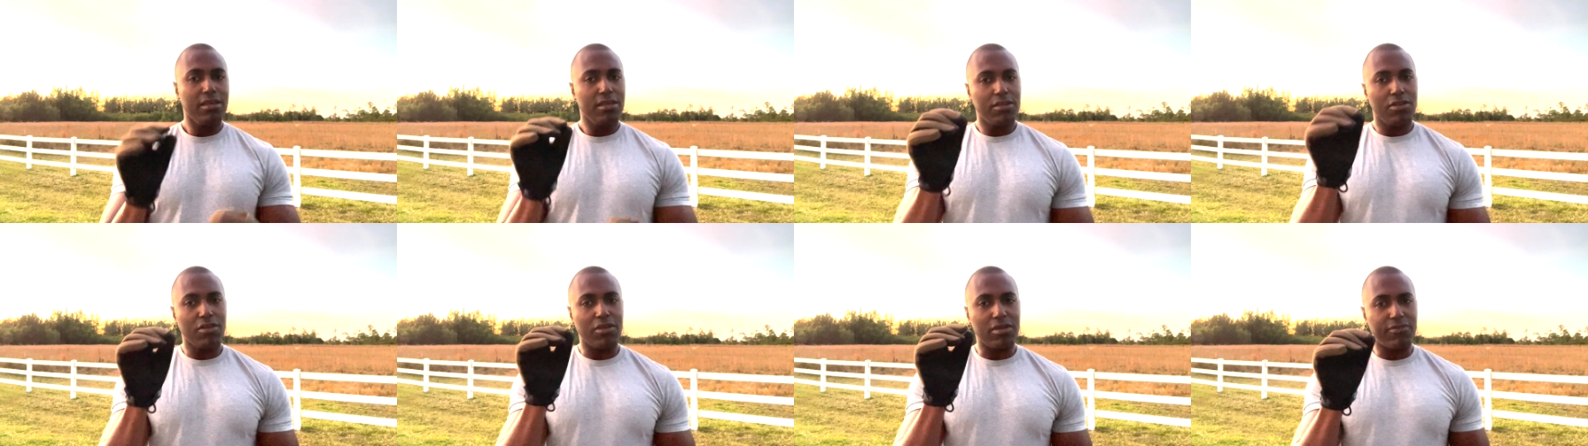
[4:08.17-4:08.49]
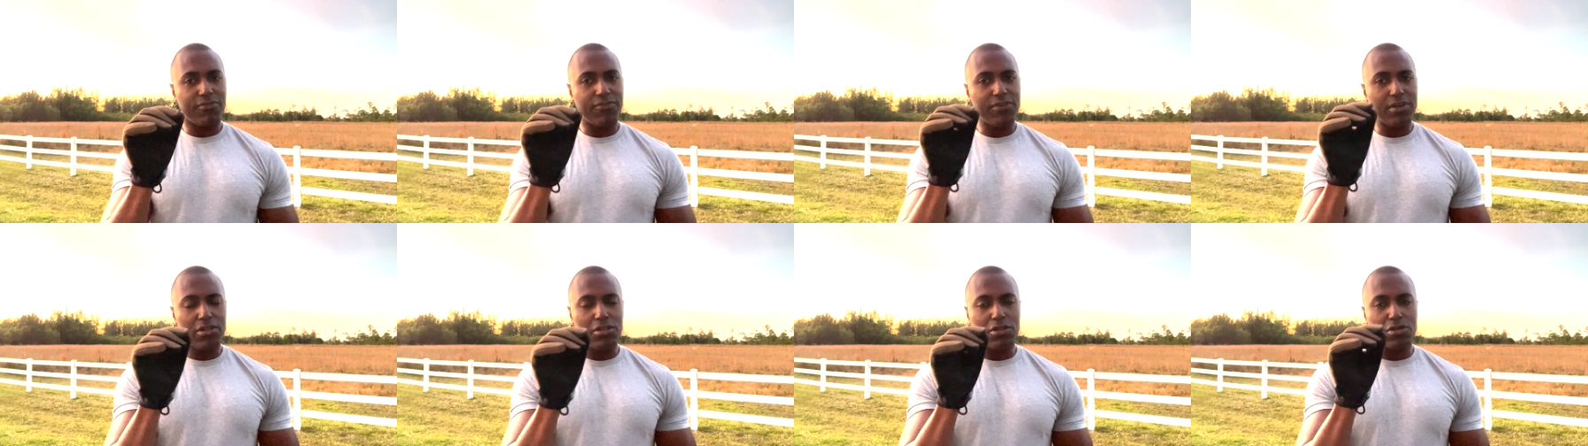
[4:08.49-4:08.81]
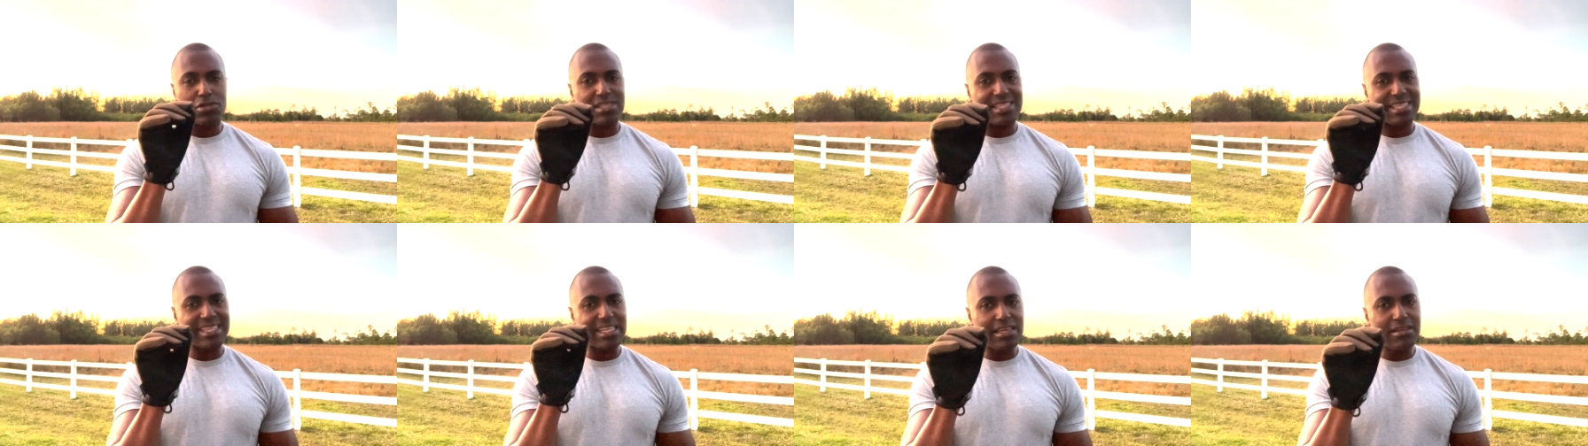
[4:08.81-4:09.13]
You could feel
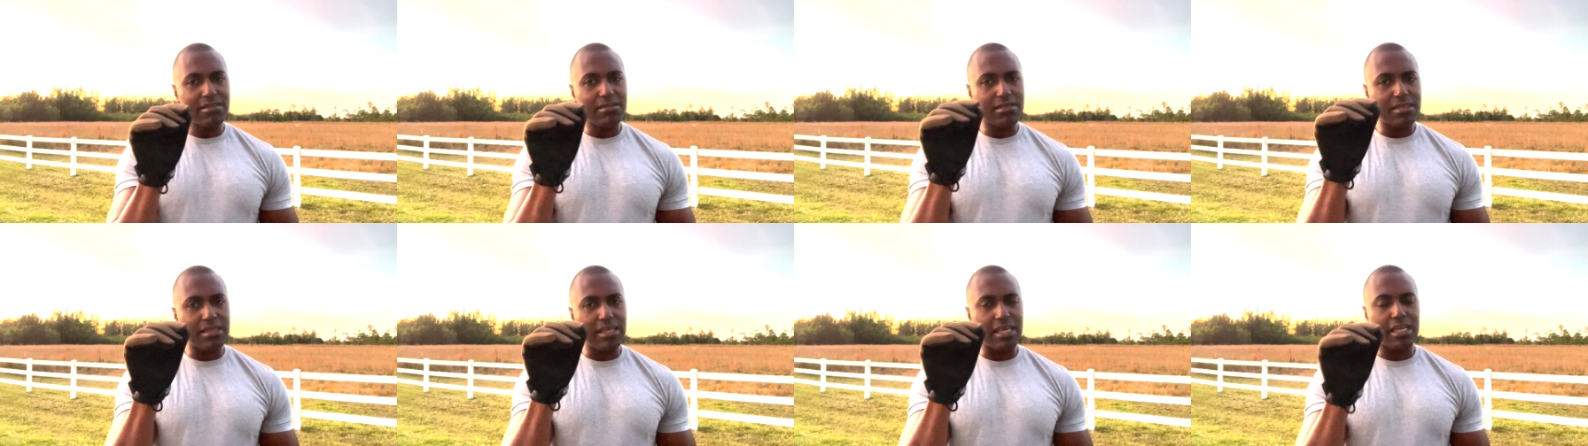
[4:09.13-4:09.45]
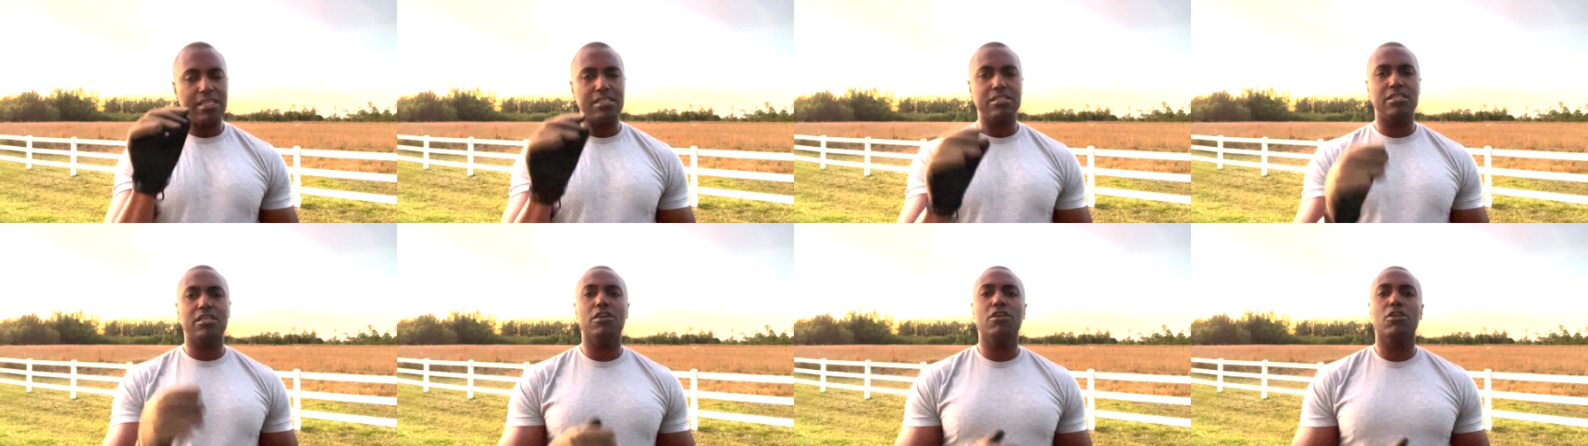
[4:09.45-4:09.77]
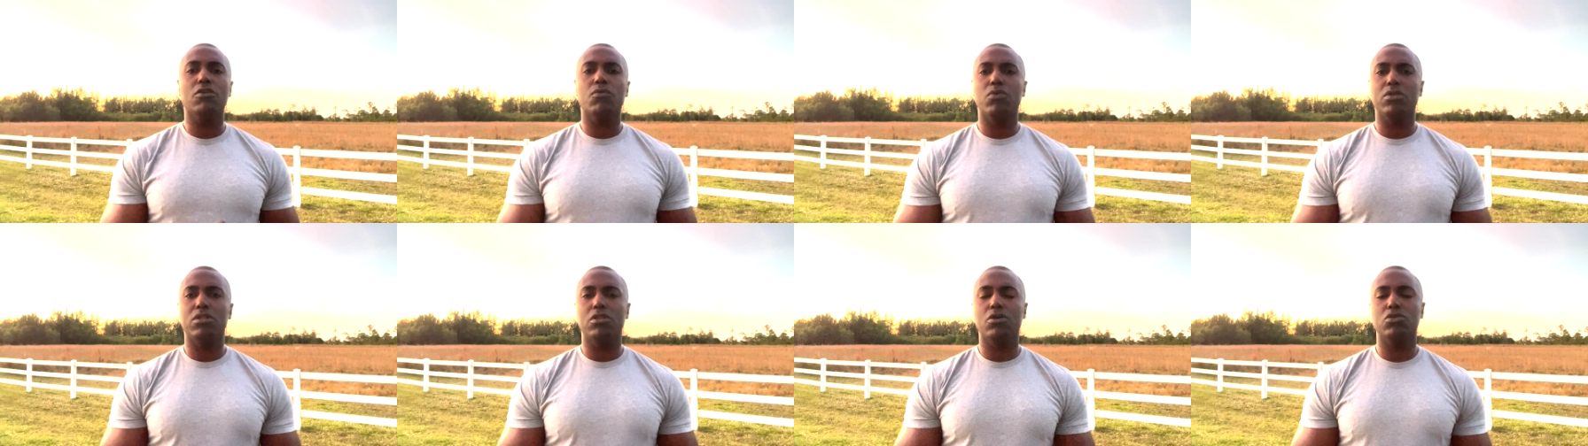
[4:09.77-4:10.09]
those little things
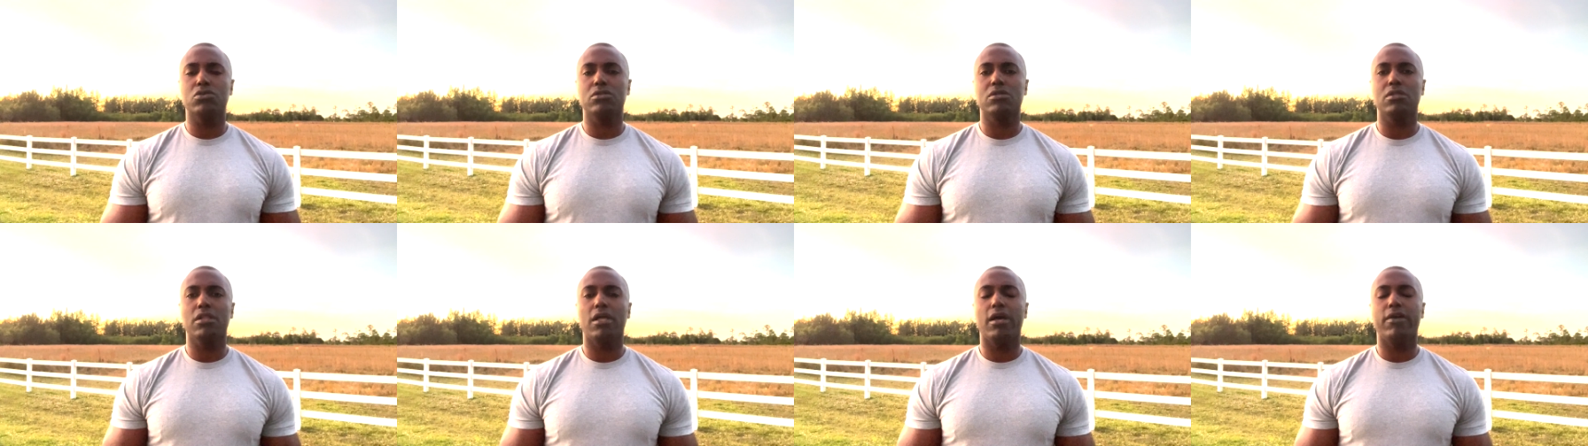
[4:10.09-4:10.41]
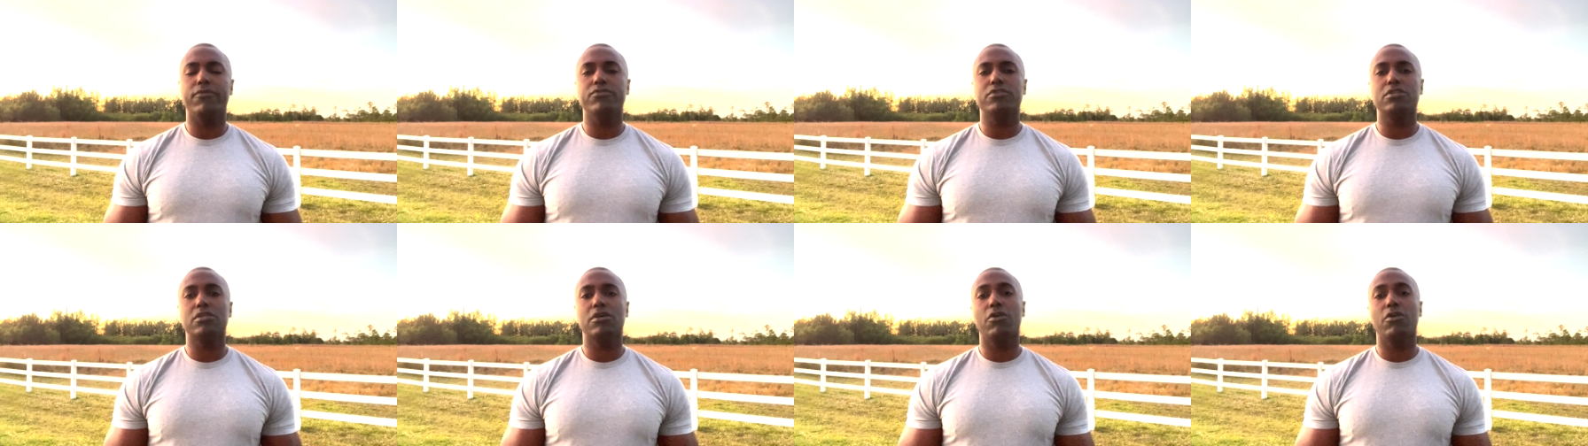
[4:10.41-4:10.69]
here with those gloves.